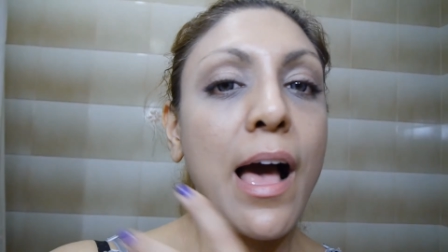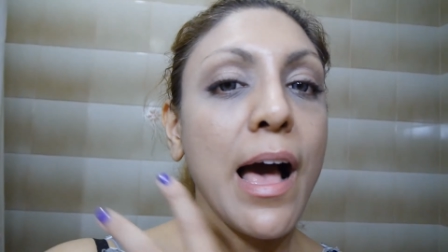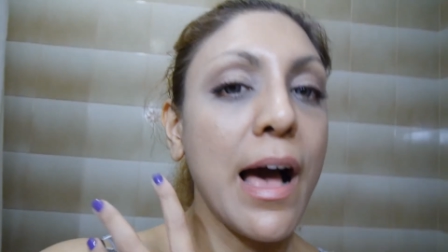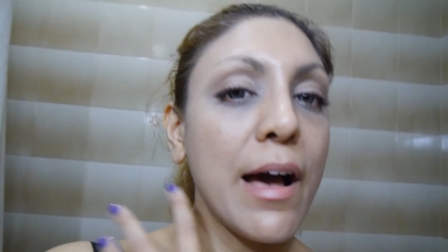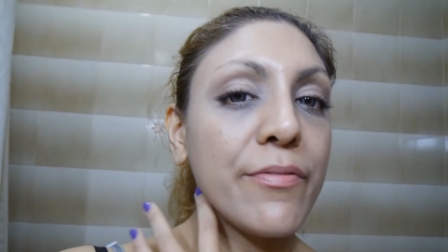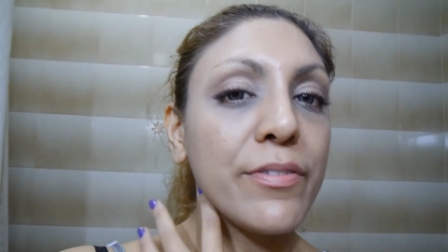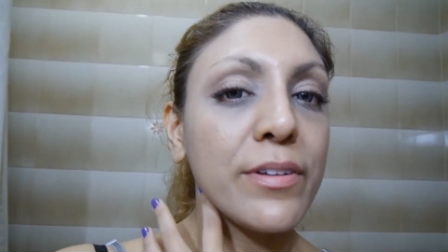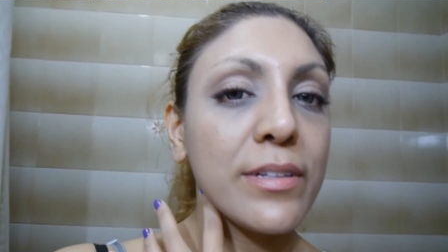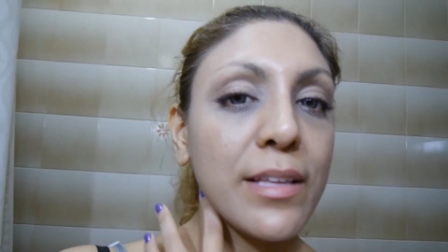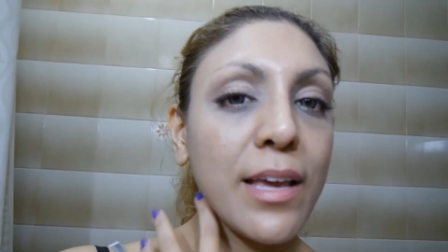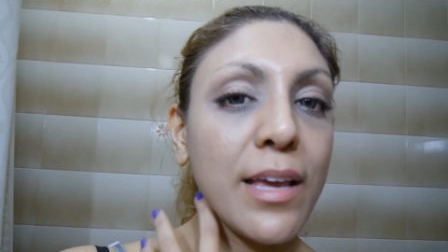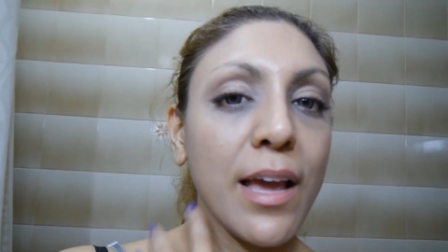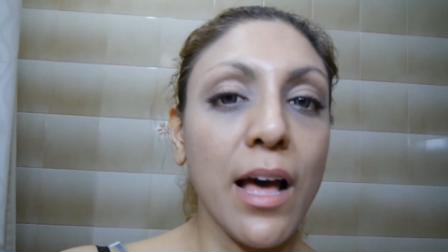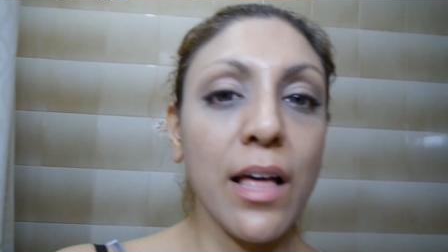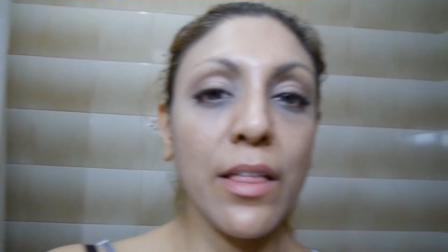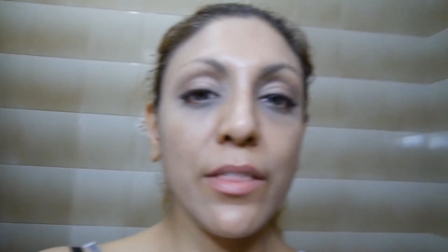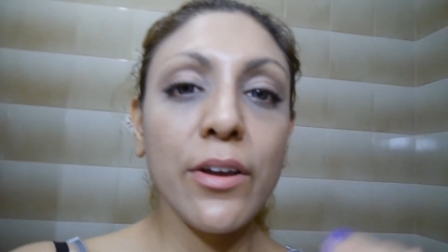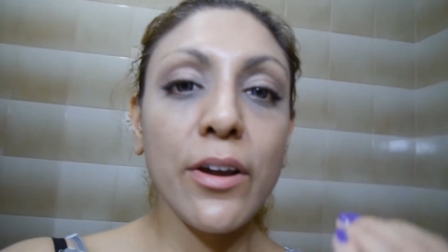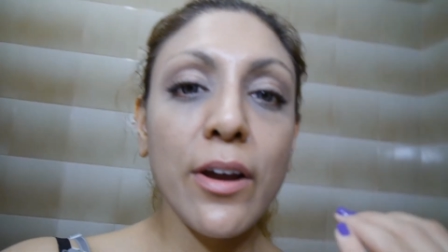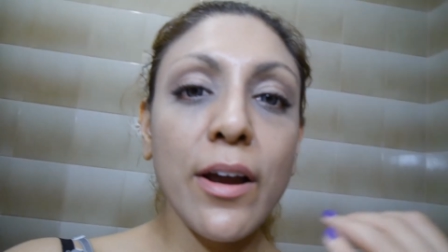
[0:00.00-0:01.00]
half on the
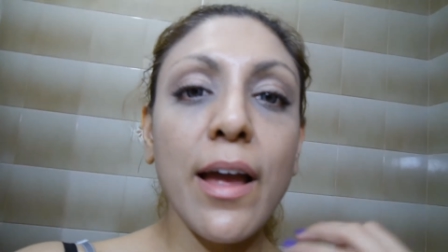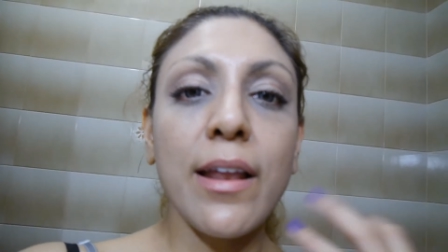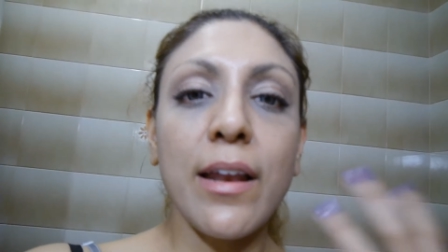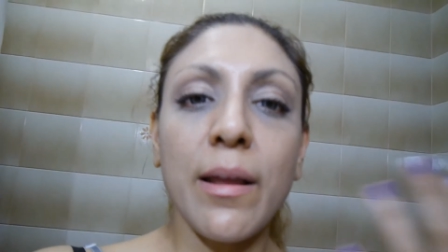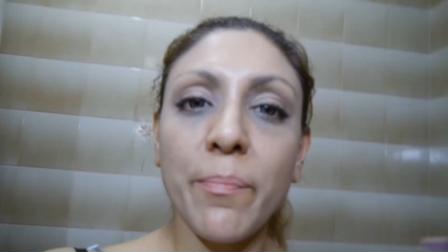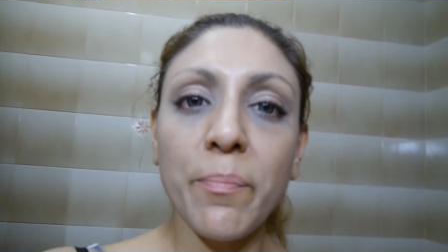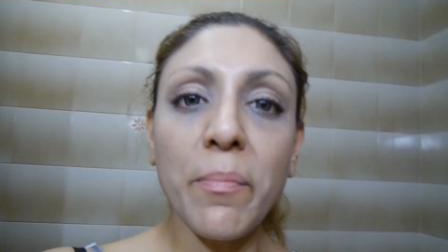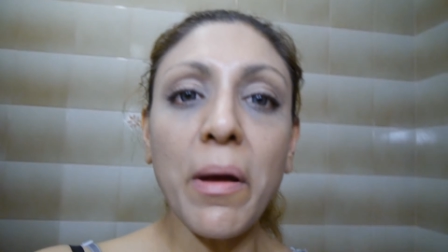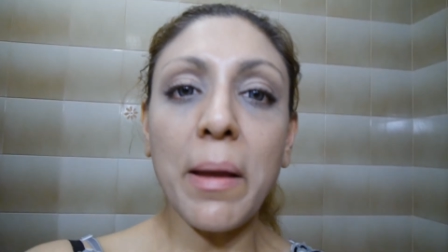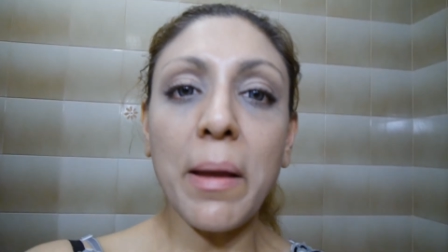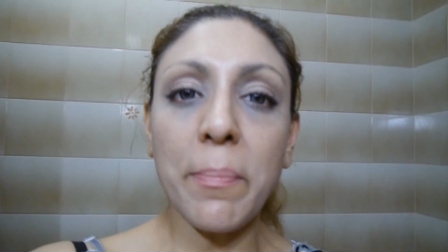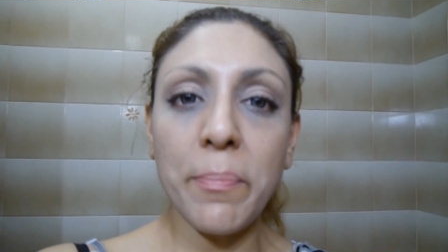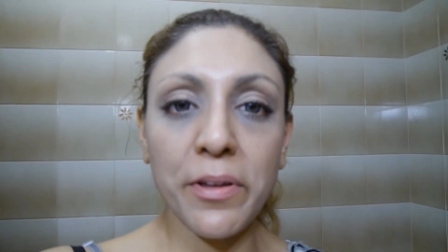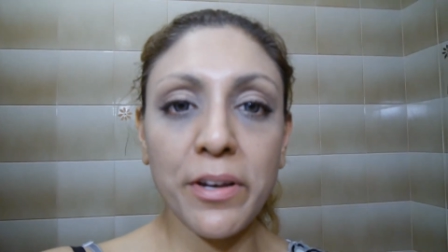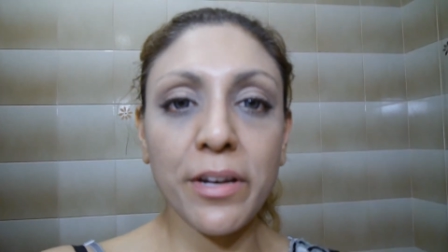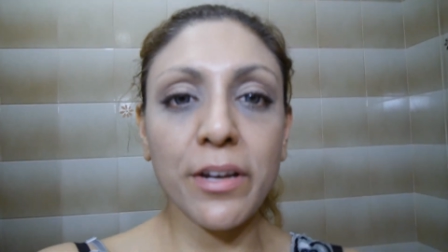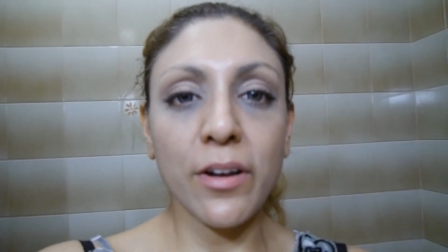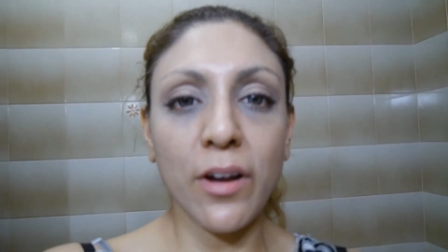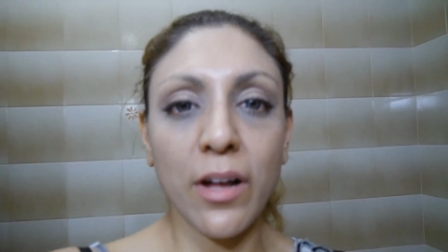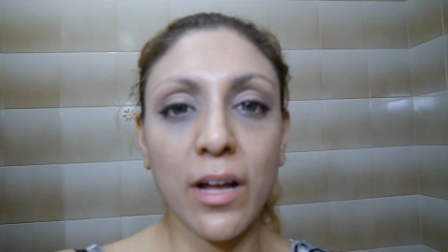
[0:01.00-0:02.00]
other, and I put
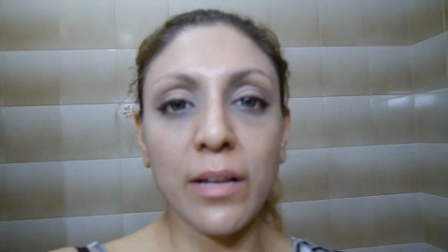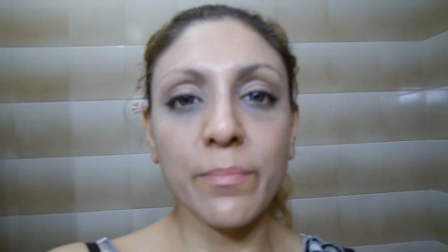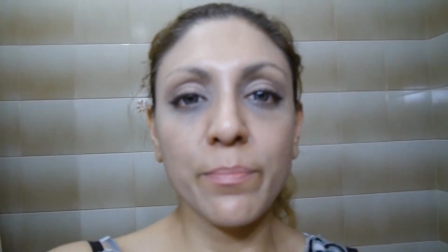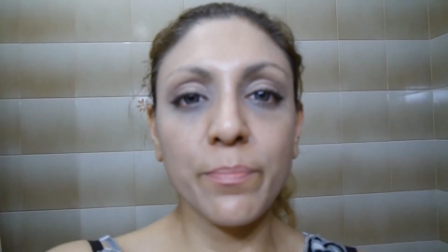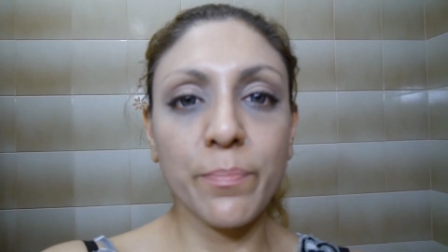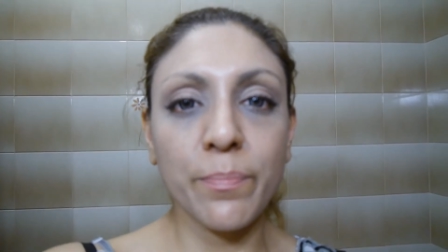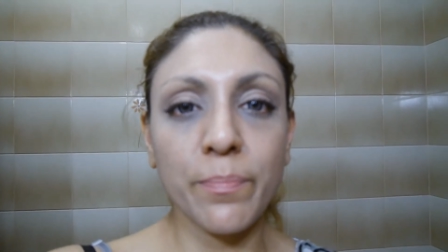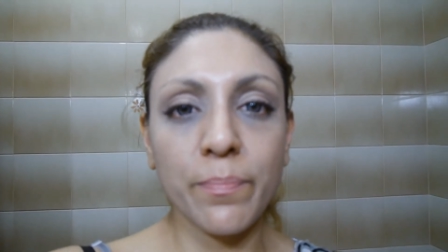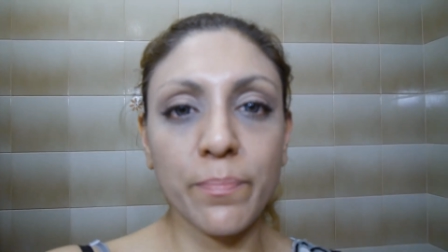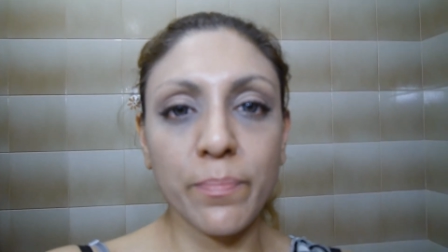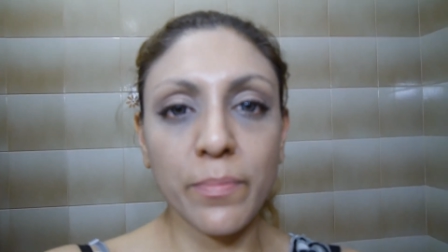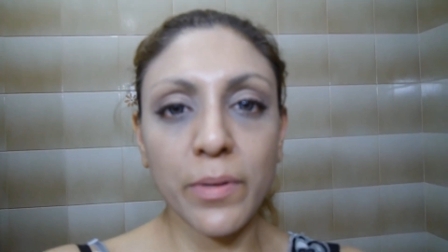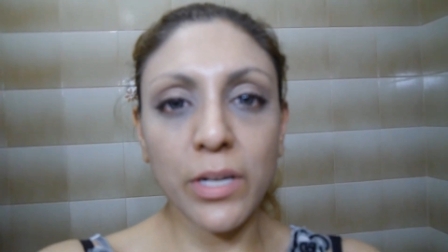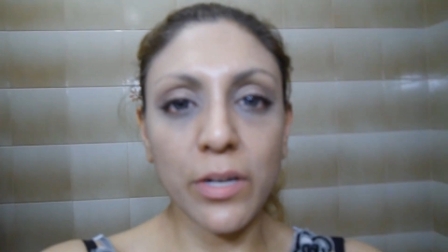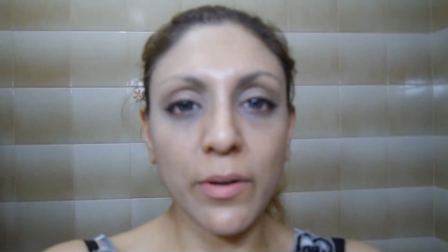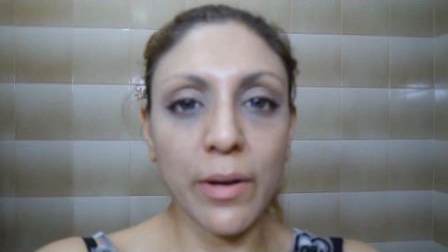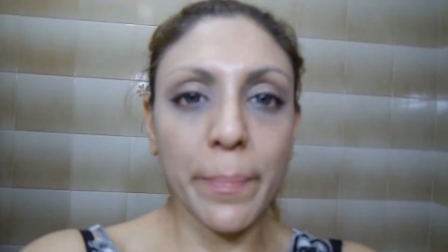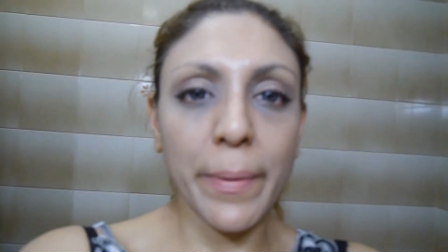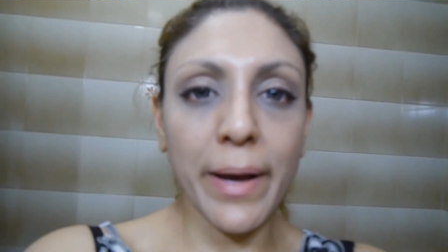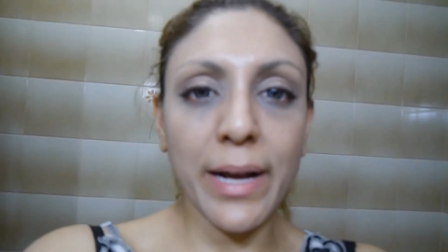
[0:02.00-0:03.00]
it on, you
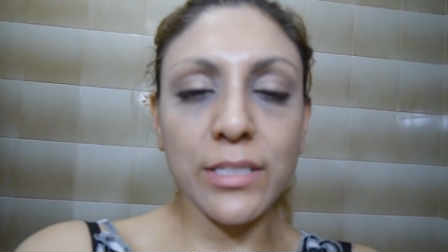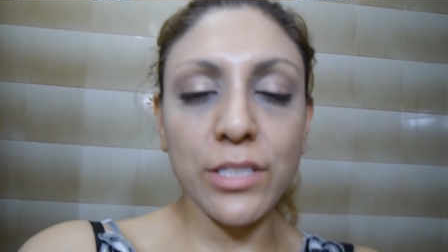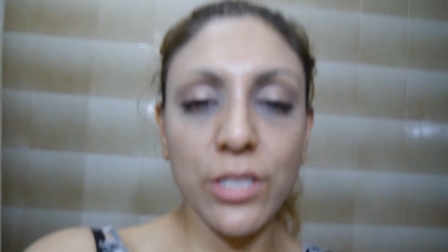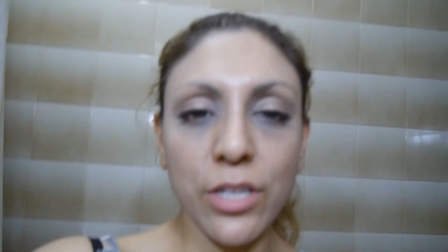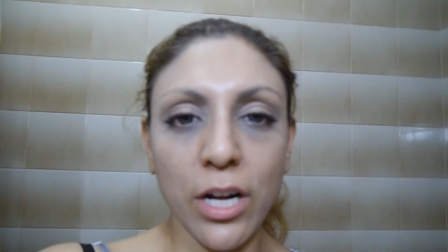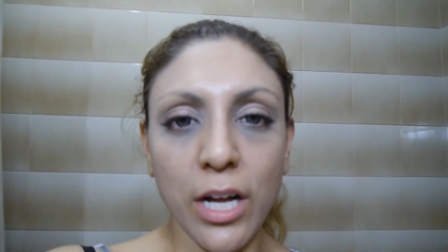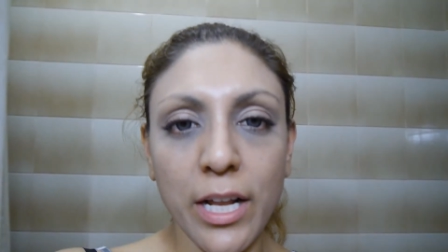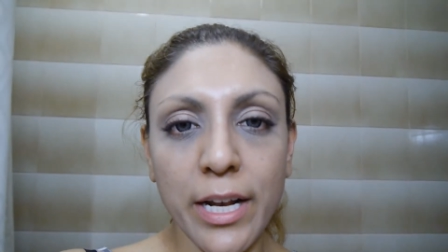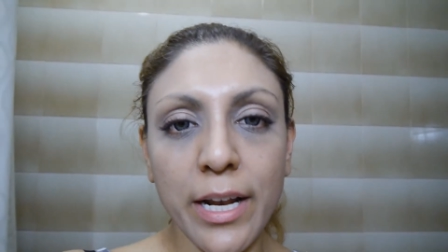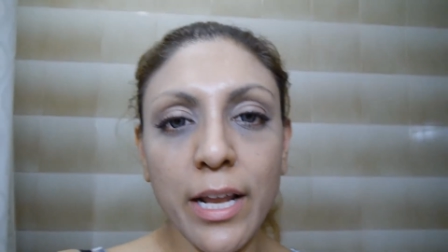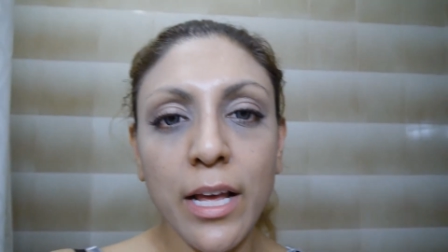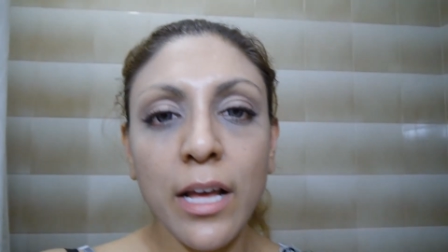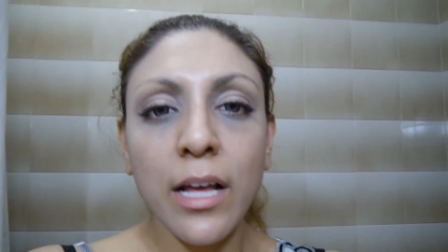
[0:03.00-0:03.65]
know, I packed it on.